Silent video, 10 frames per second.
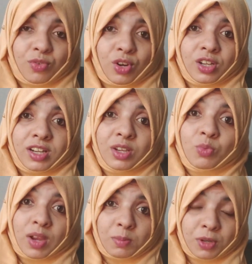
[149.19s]
learning
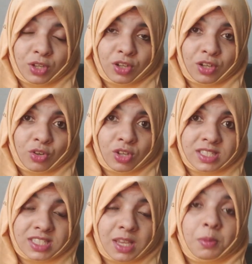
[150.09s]
one particular
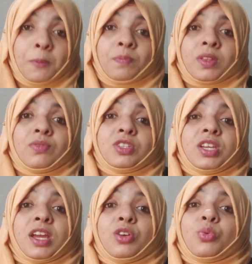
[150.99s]
concept, which
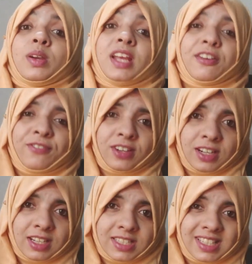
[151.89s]
he can do it
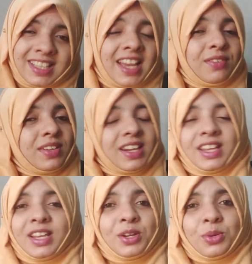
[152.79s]
effortlessly and
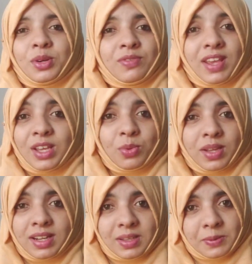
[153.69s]
he can do it very
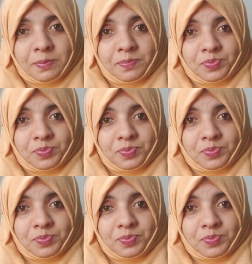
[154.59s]
quickly.